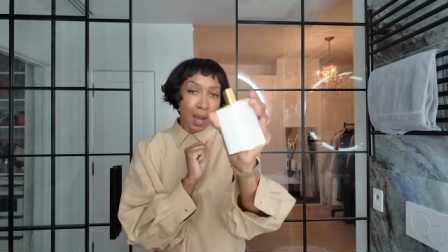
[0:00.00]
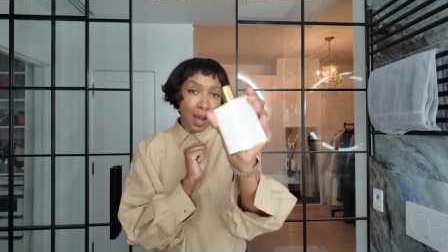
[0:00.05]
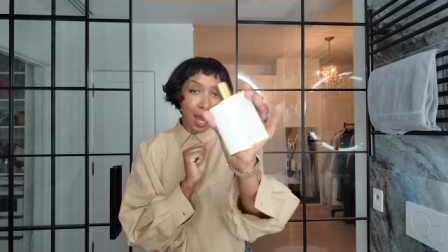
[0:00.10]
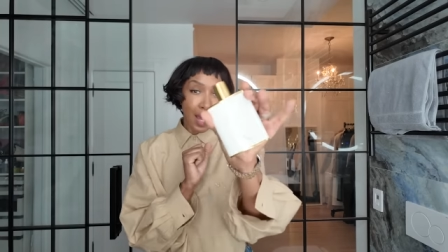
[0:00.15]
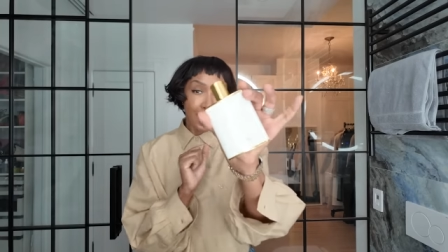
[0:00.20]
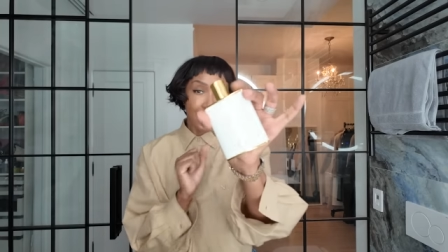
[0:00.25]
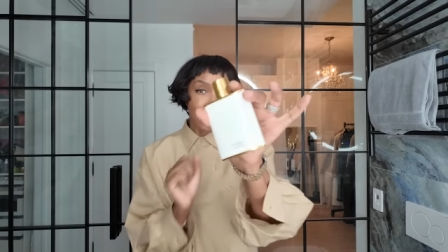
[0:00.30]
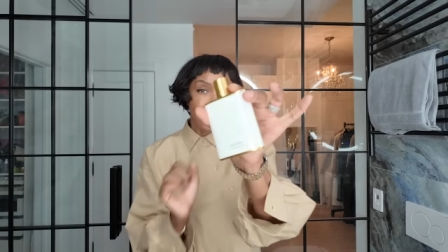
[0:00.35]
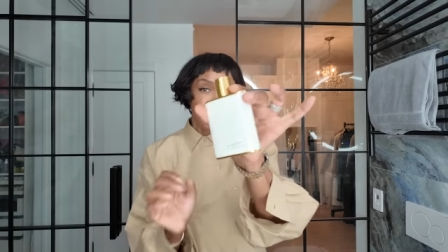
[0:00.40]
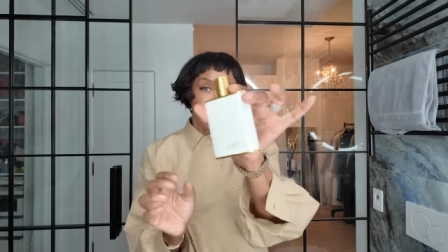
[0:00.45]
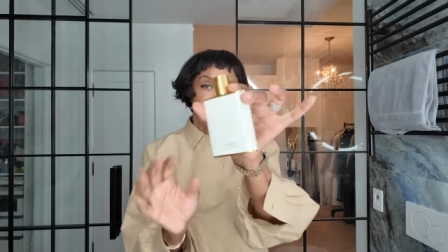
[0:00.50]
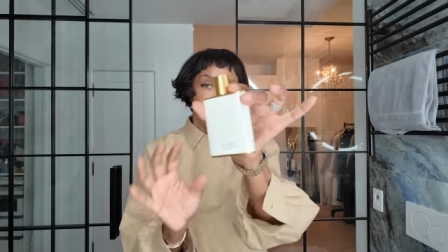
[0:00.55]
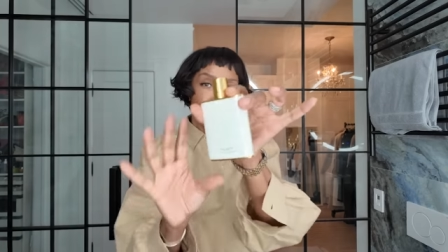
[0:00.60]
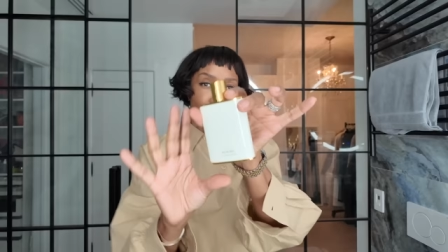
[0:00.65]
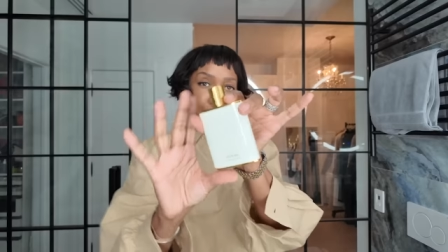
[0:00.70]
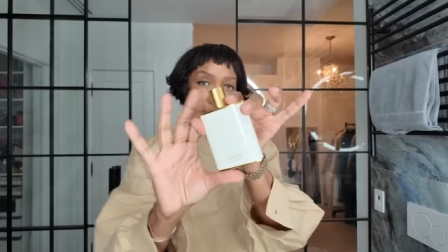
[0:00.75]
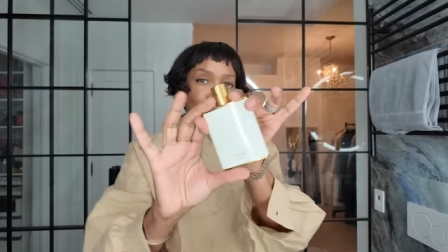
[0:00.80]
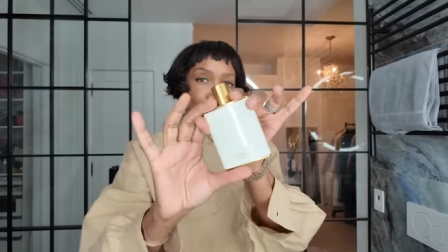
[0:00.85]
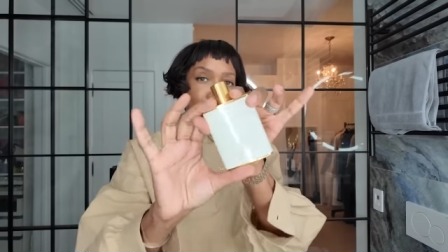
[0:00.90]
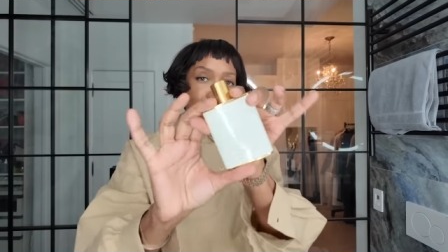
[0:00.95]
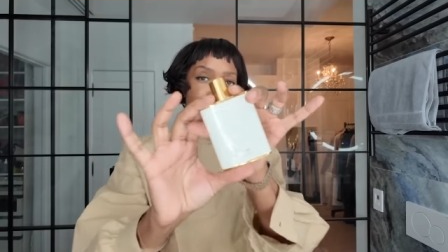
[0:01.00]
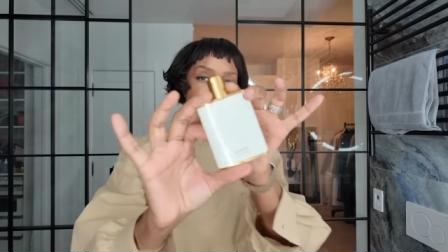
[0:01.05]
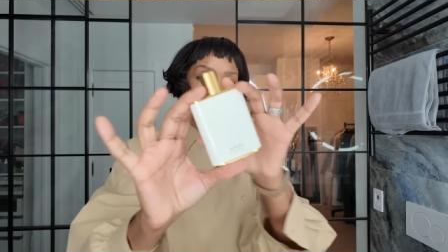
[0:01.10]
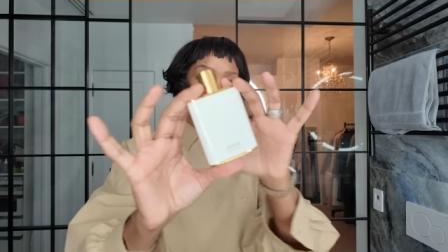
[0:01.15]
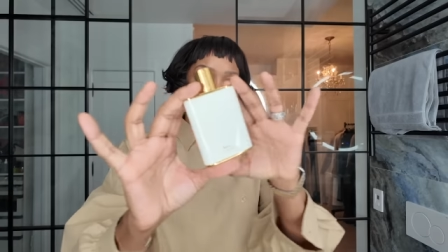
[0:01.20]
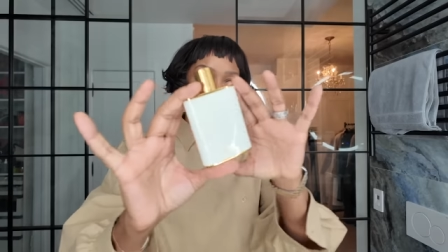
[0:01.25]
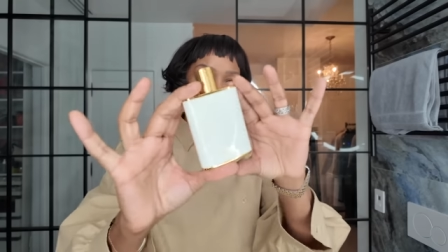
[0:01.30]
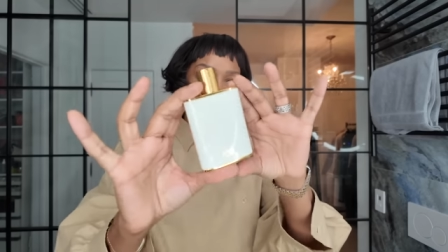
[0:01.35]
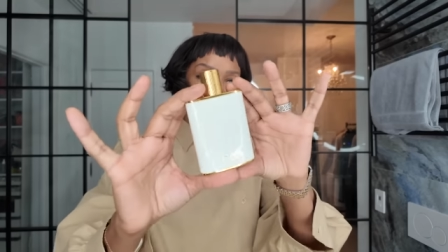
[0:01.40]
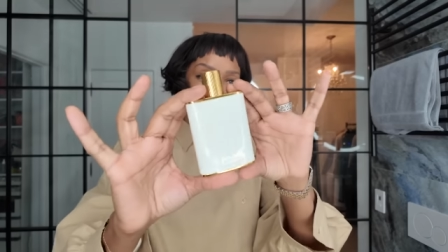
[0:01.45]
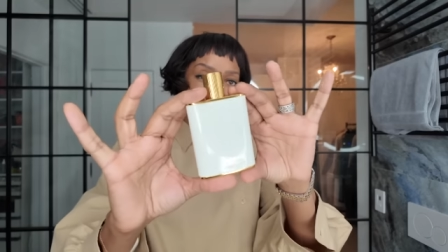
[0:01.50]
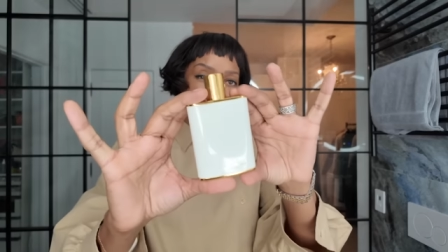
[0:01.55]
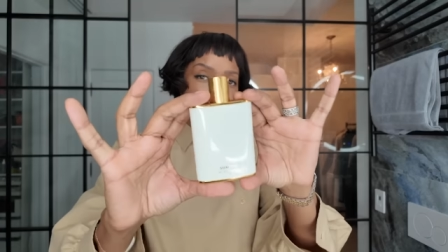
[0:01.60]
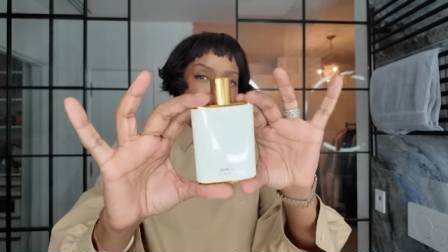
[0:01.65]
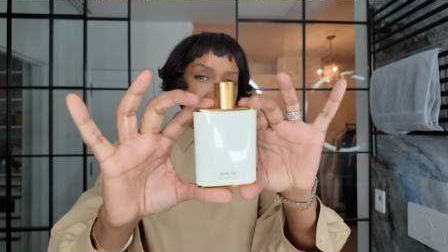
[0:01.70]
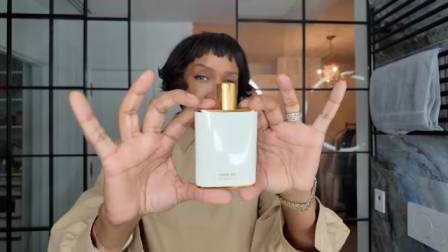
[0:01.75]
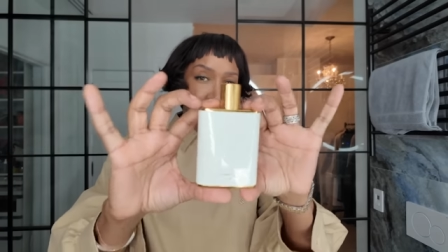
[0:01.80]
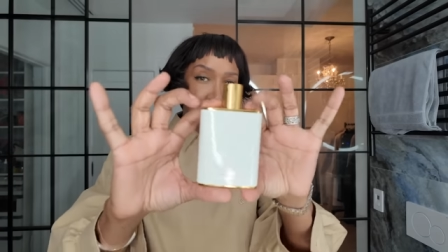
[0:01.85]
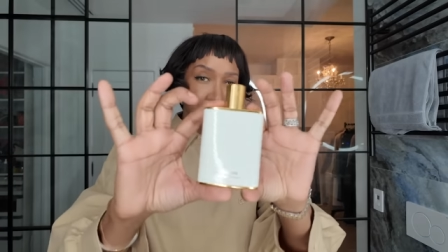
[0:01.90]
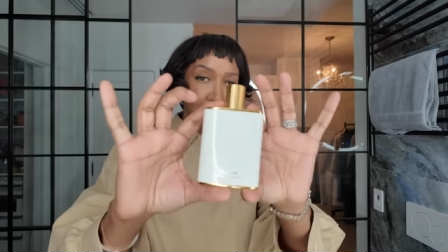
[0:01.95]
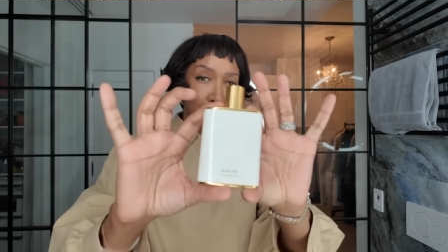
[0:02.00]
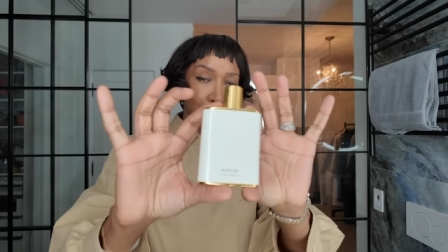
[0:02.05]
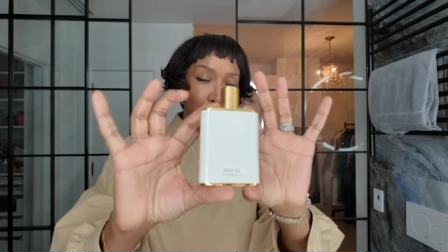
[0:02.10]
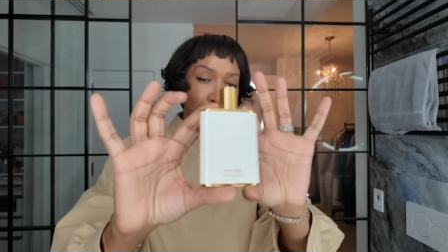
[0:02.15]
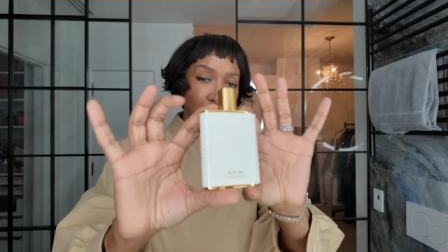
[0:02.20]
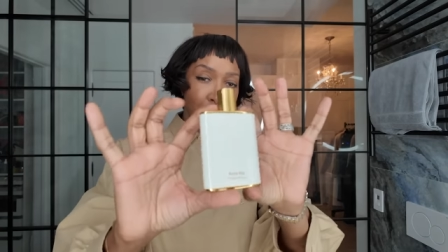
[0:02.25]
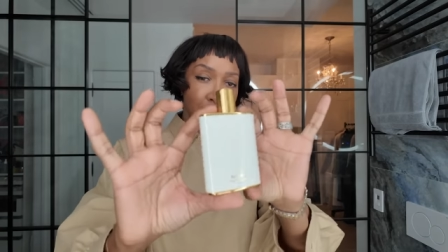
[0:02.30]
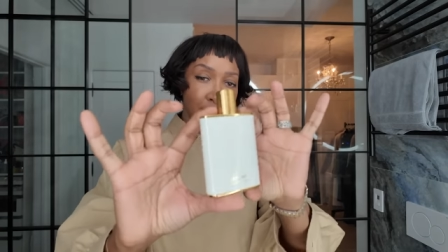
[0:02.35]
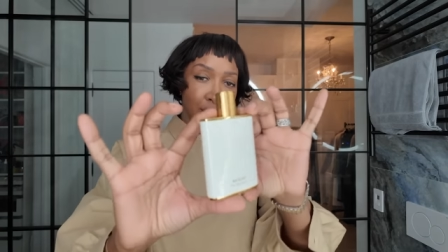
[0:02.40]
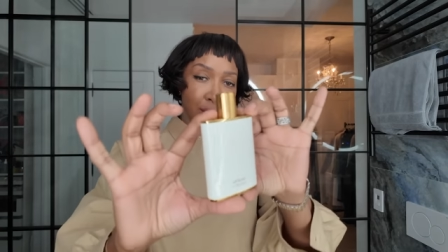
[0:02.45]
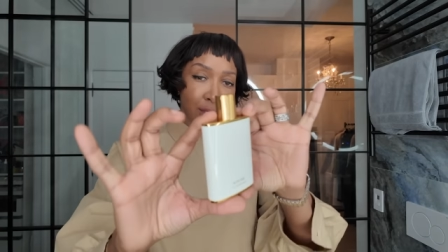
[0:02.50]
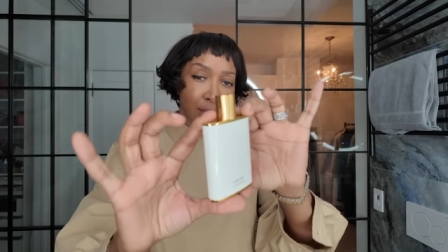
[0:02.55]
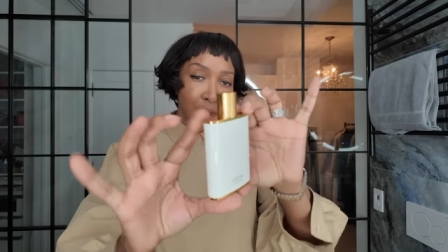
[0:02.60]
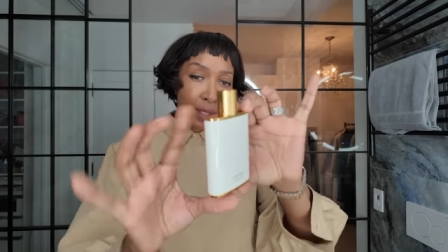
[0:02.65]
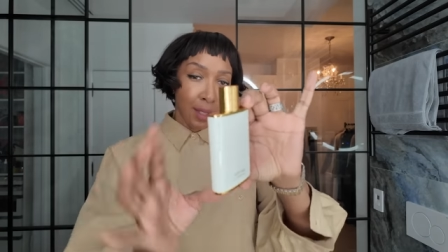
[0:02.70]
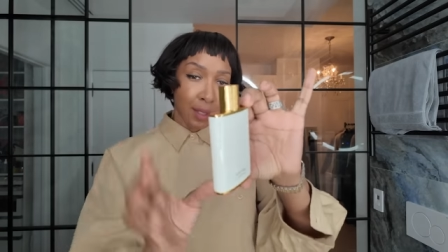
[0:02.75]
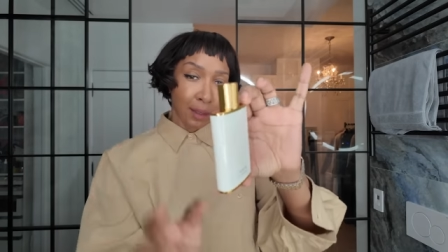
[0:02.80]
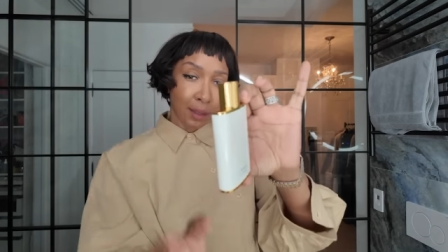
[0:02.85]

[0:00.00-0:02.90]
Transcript: I love the almost like whiskey bottle